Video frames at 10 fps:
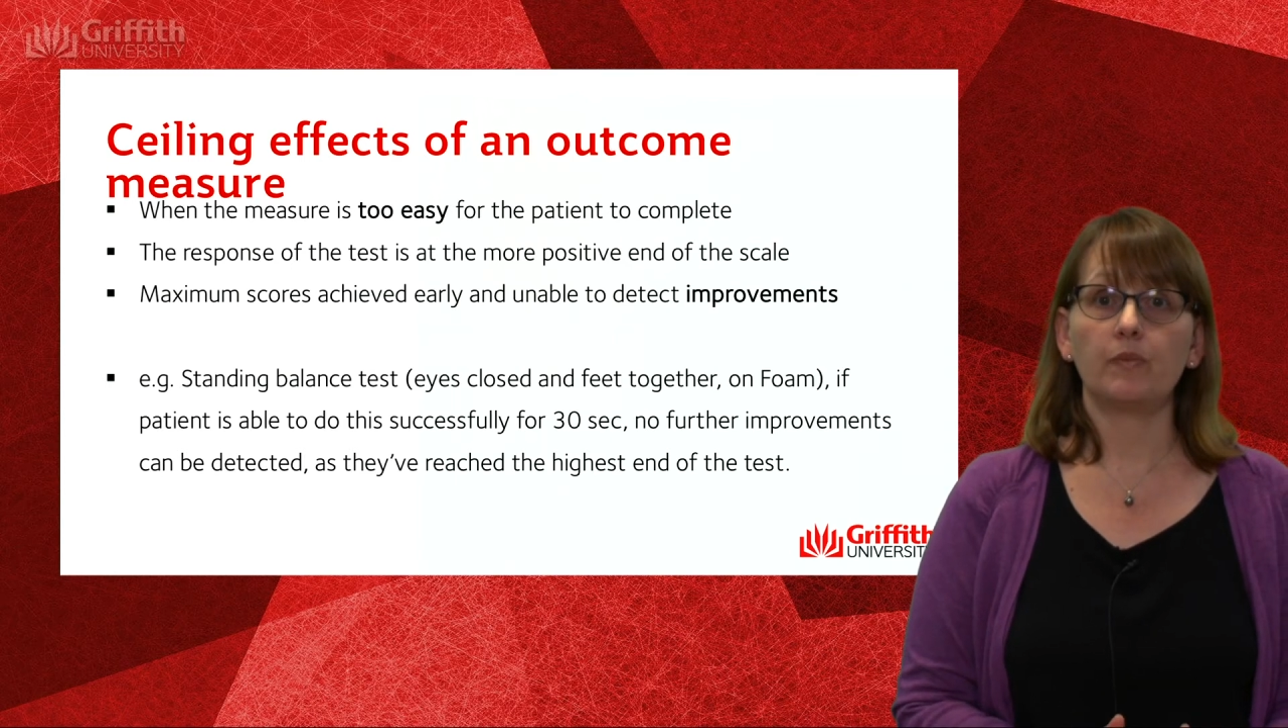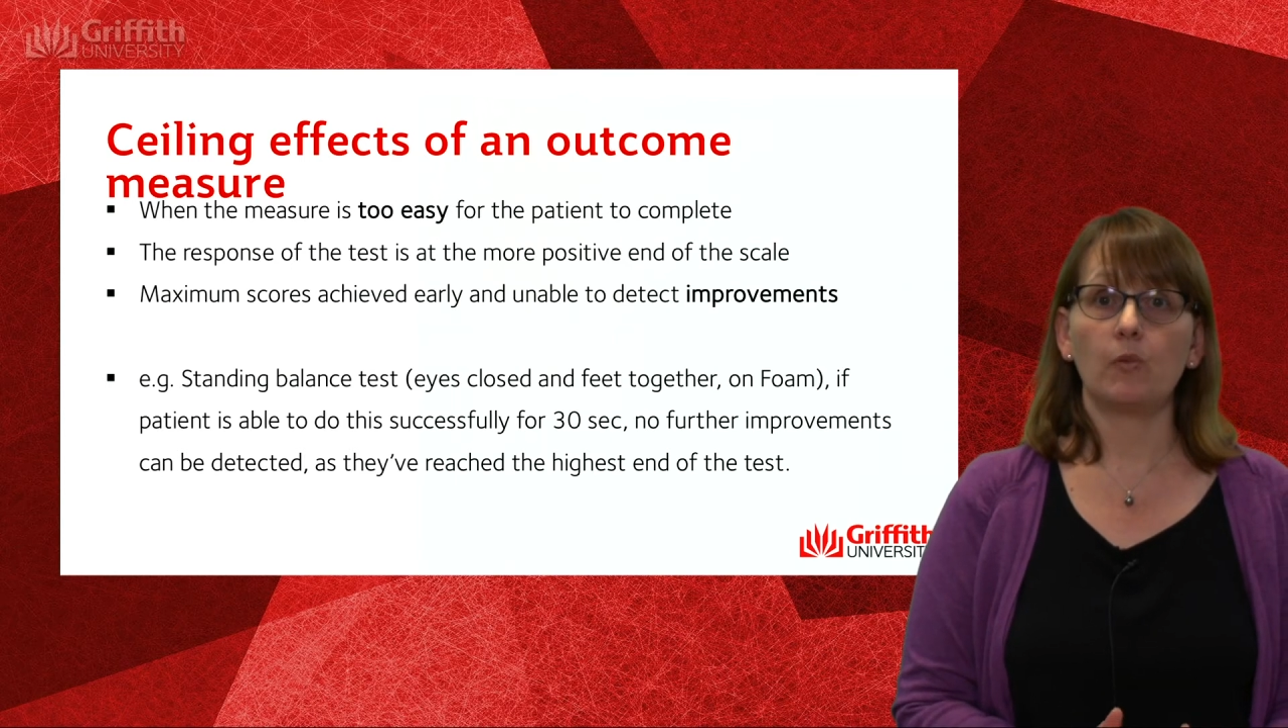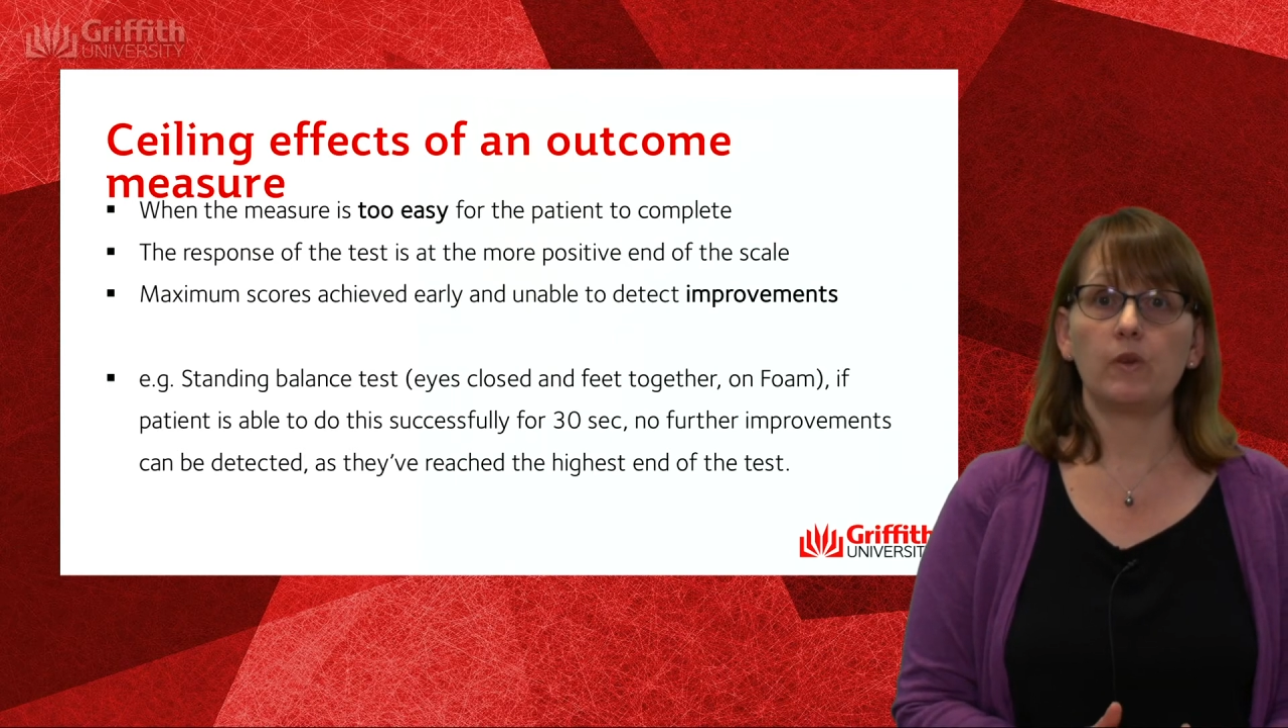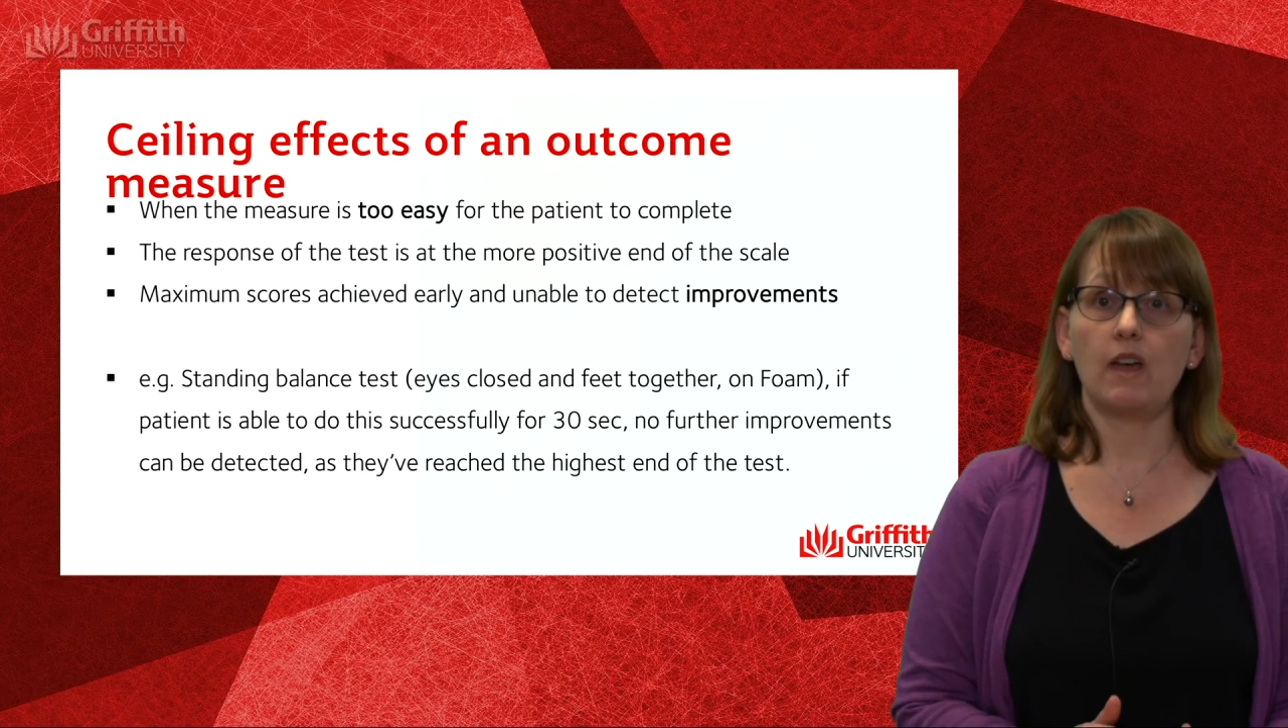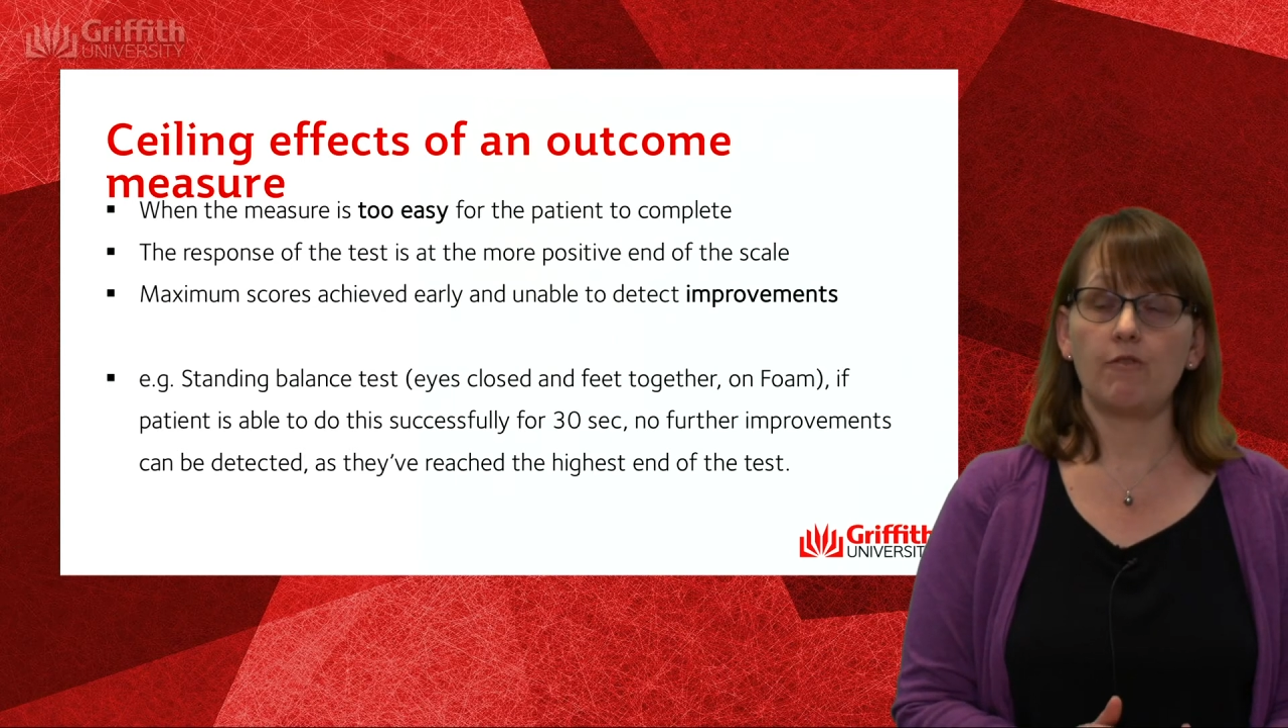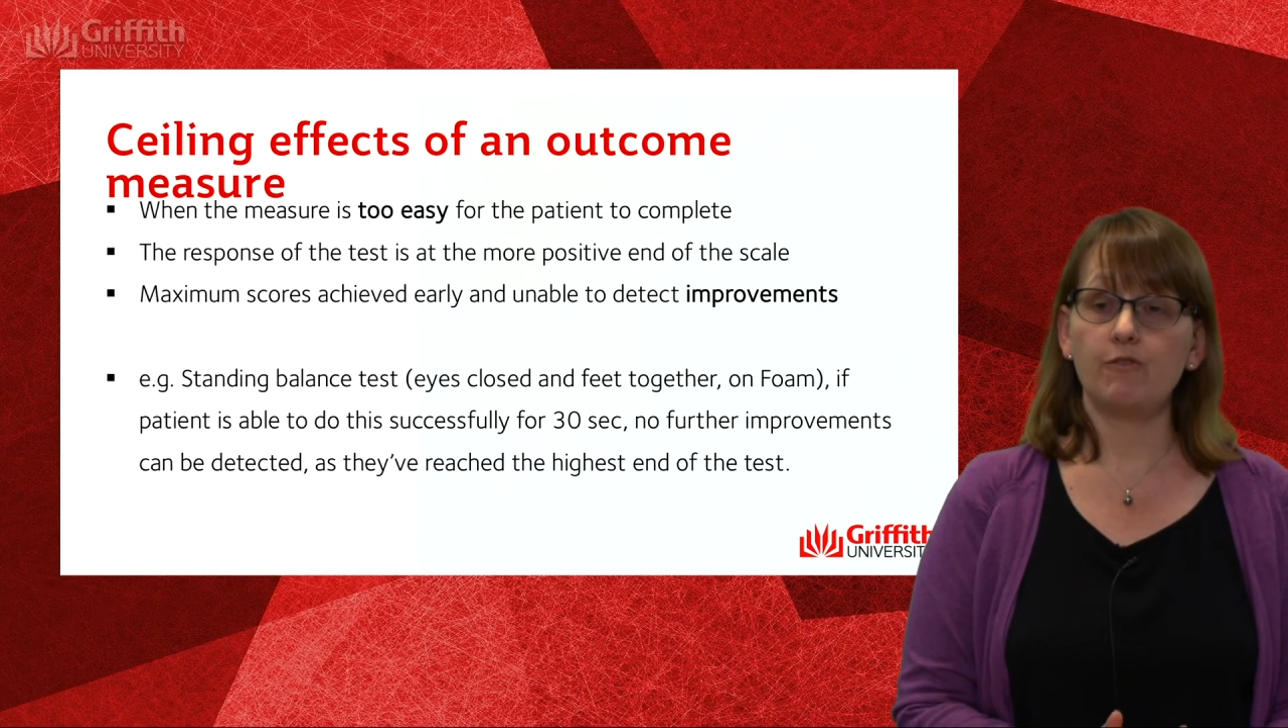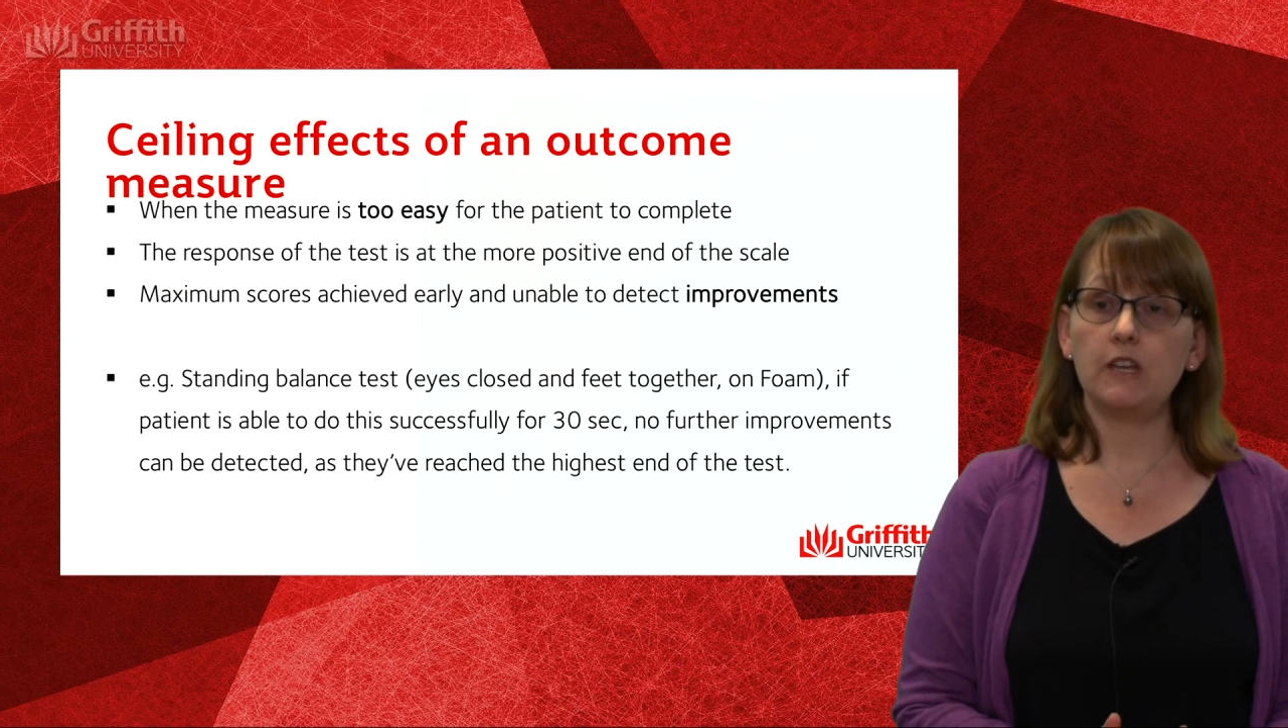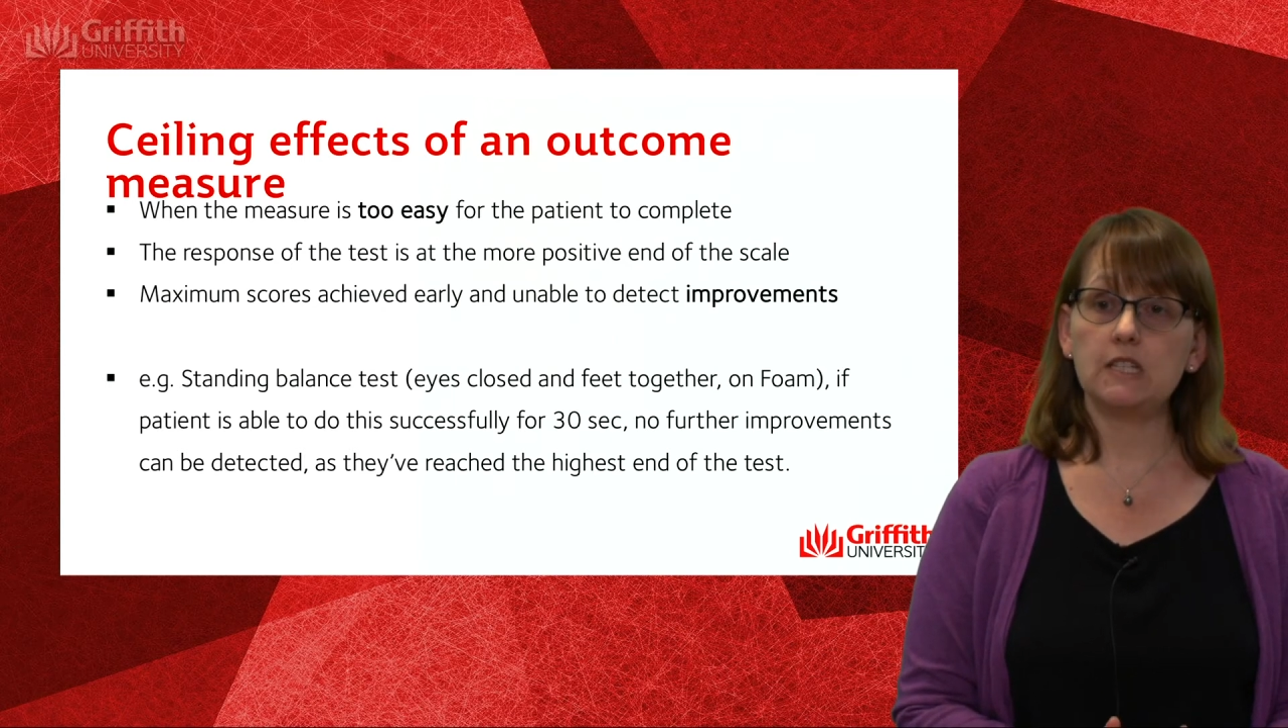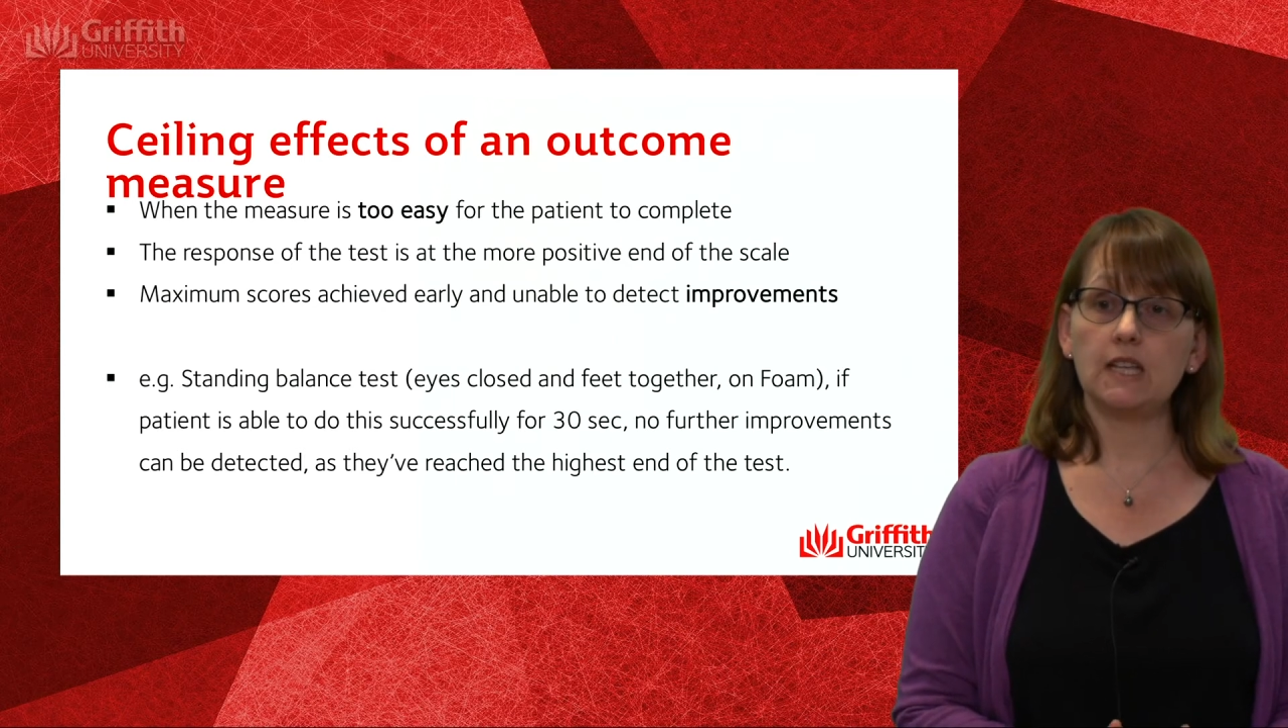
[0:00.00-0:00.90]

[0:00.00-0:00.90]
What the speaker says: with our feet